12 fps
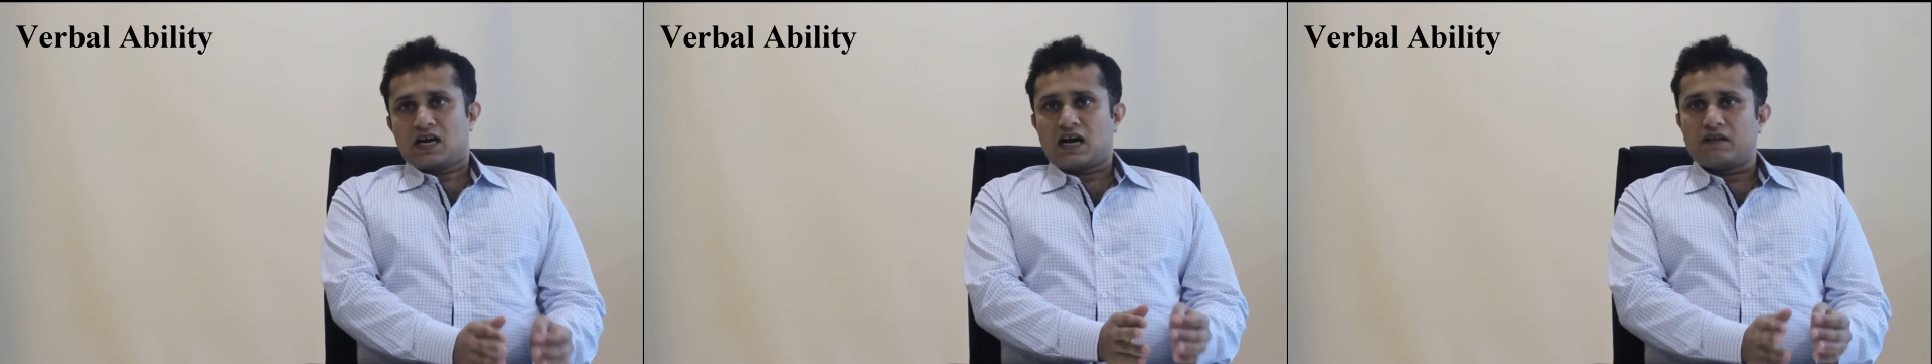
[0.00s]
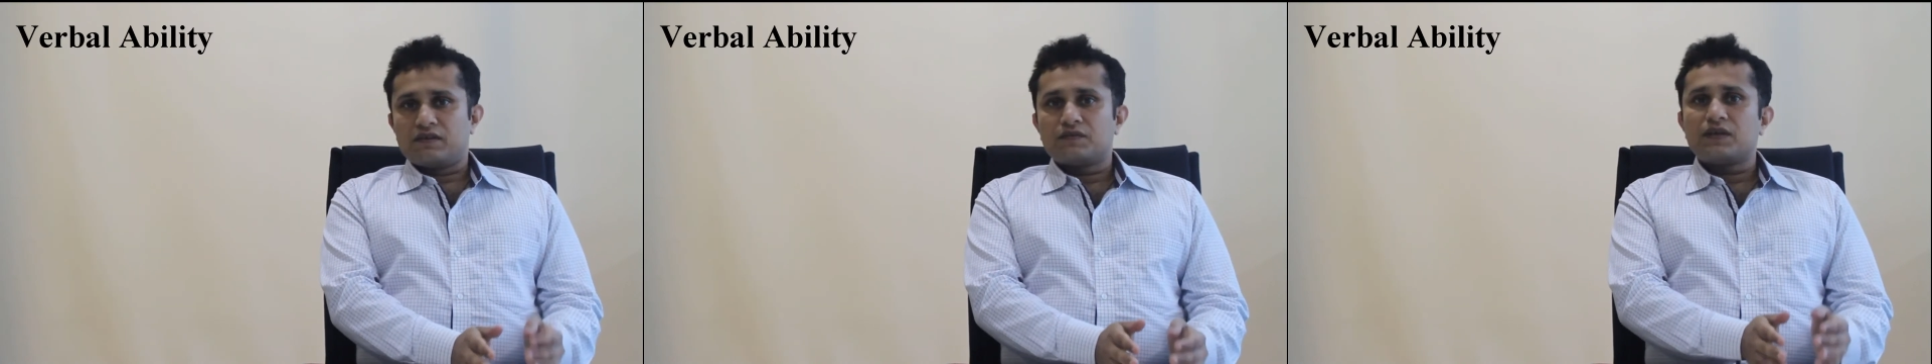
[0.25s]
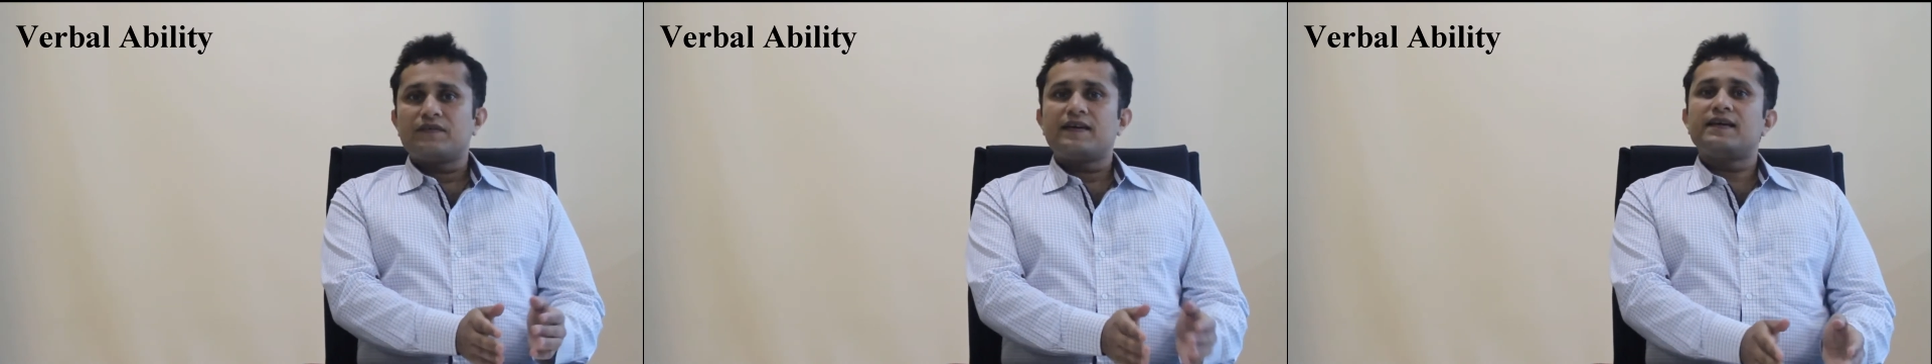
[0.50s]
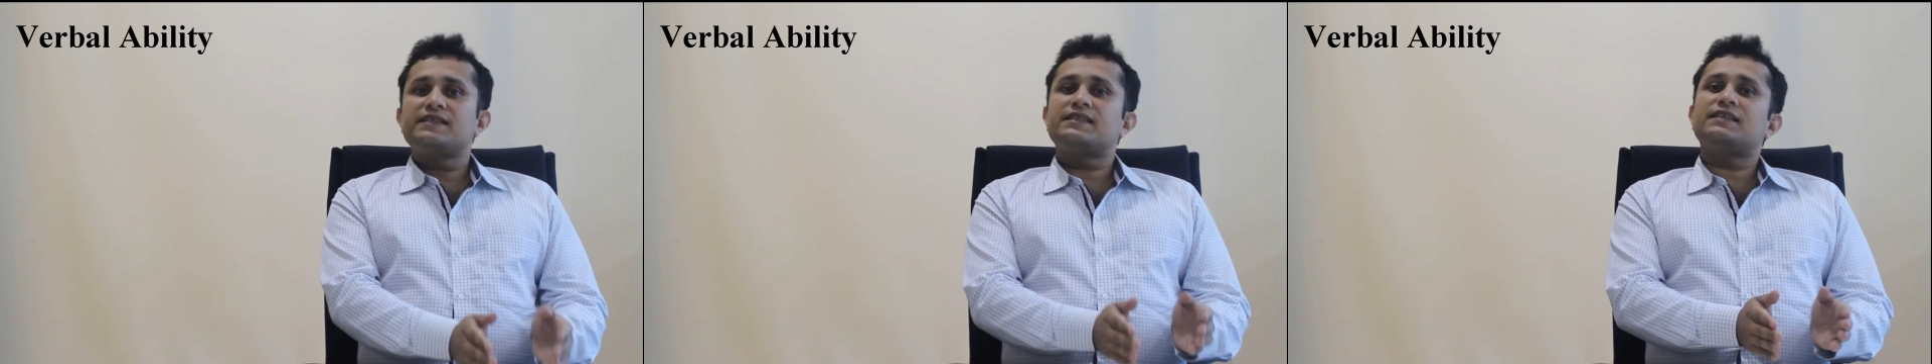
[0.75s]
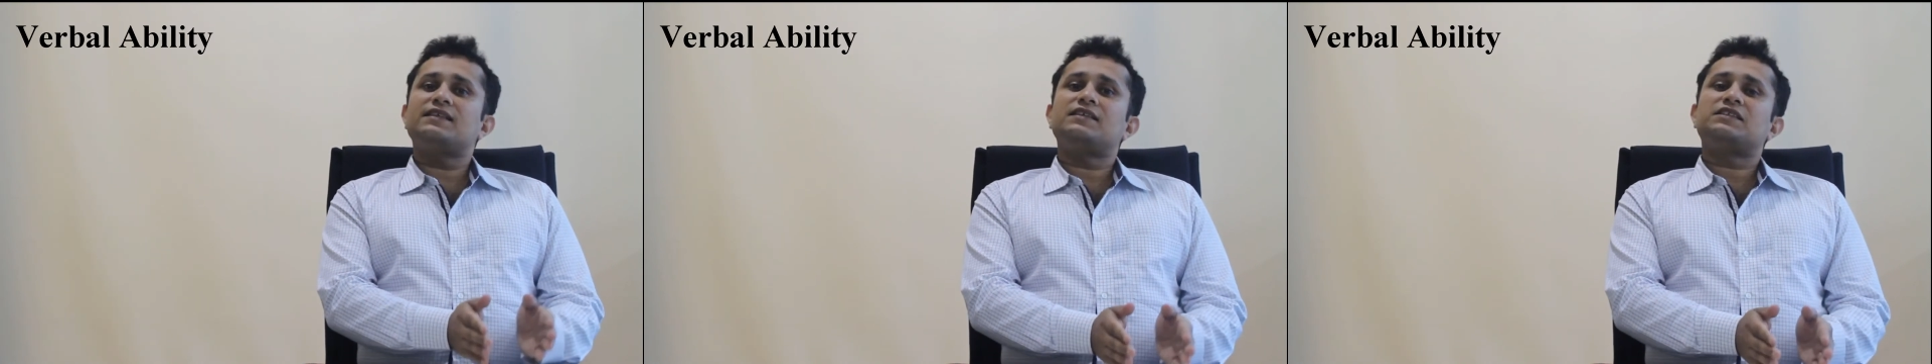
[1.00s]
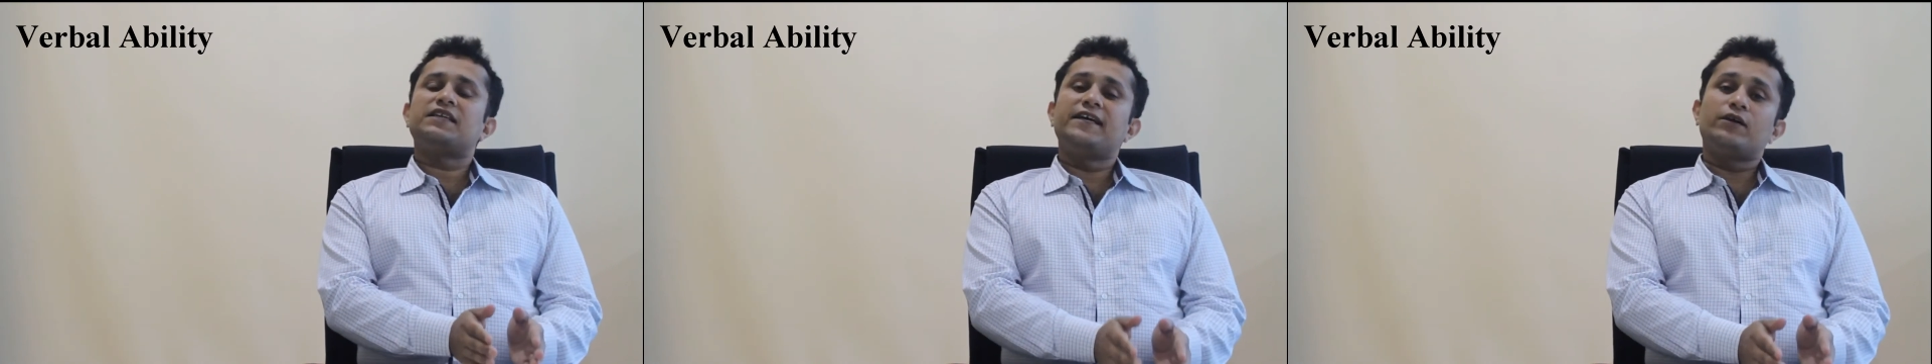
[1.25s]
However, when I say
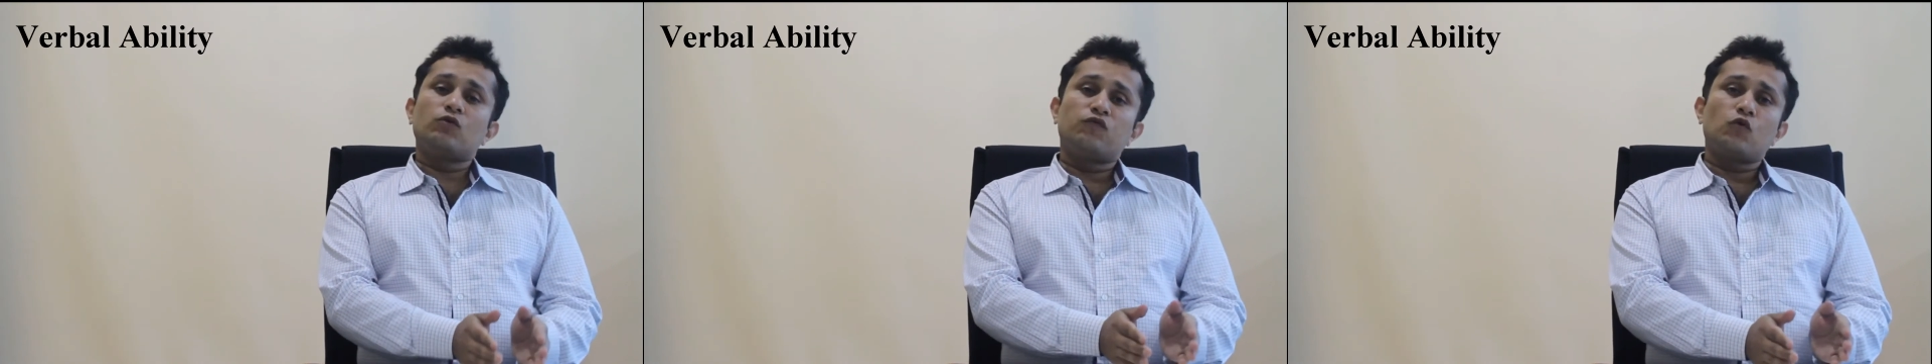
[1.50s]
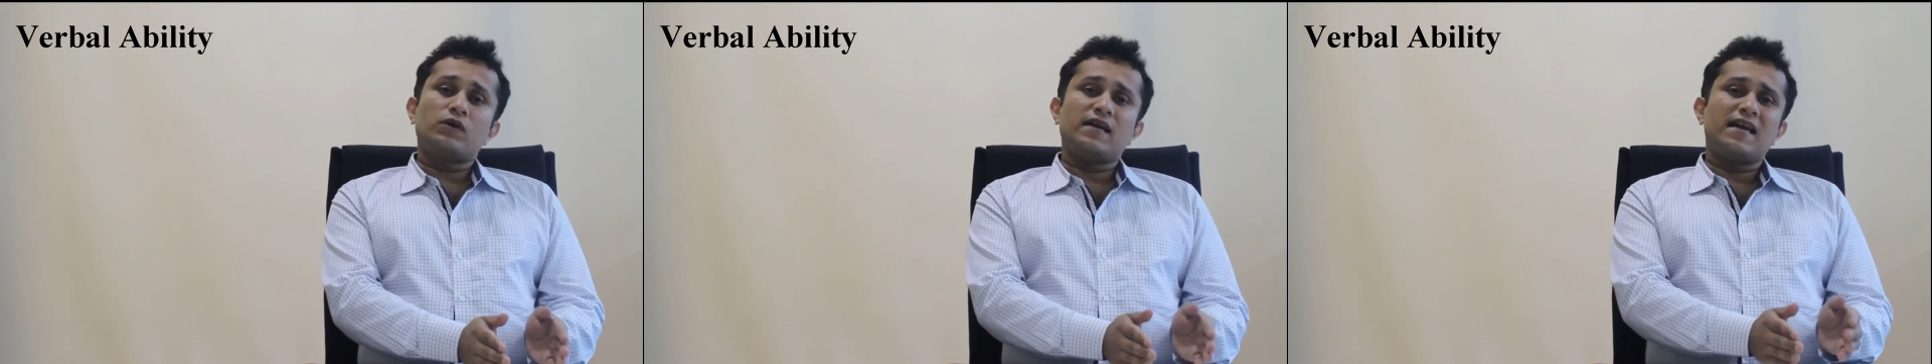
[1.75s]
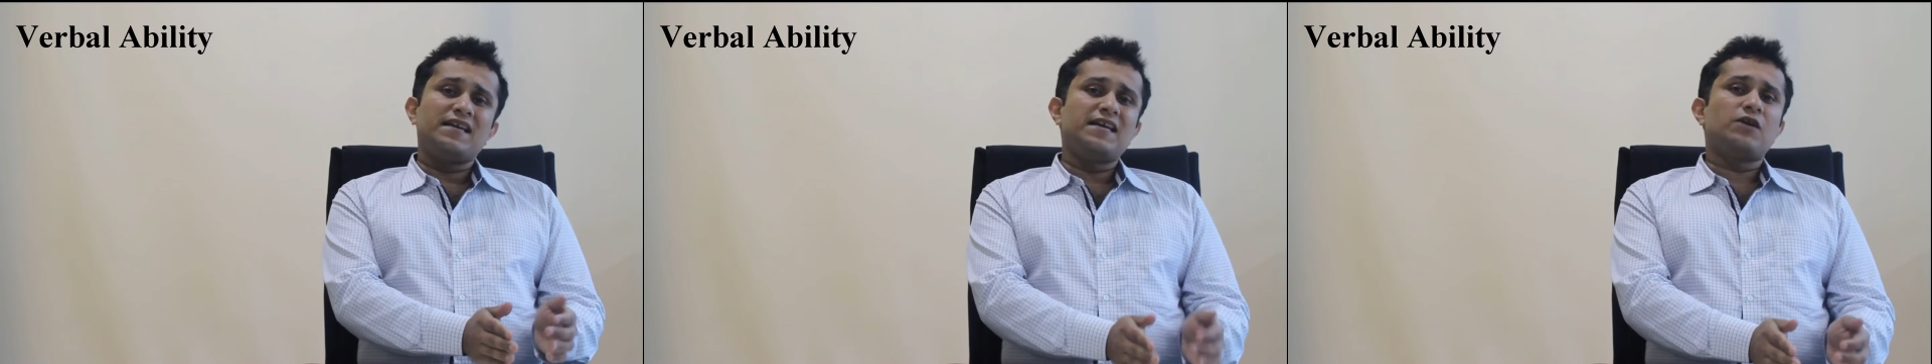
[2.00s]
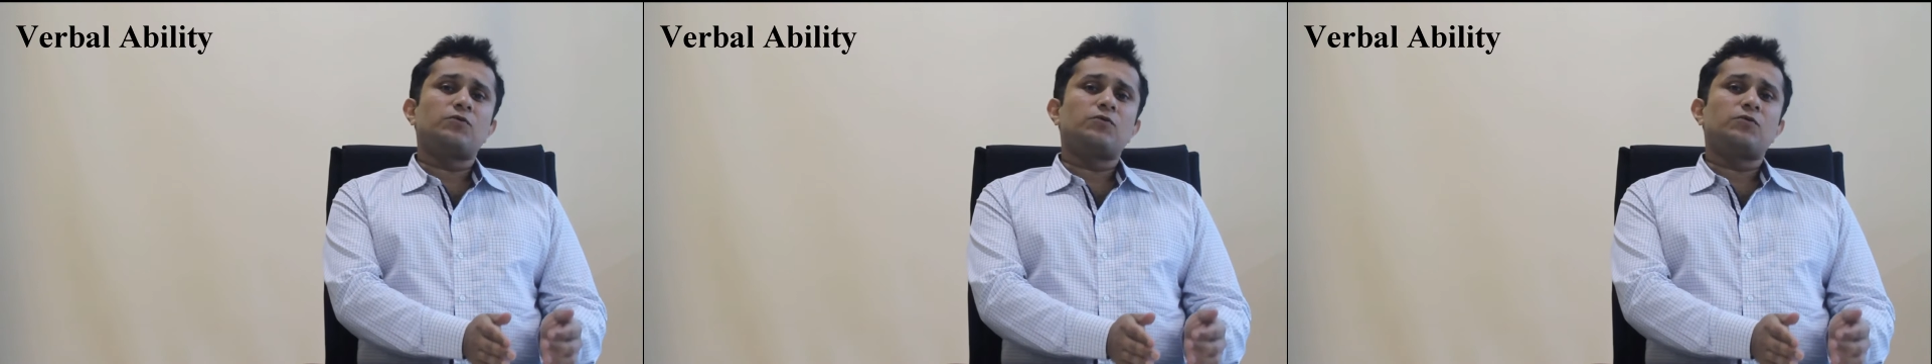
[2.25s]
that 3 to 4 any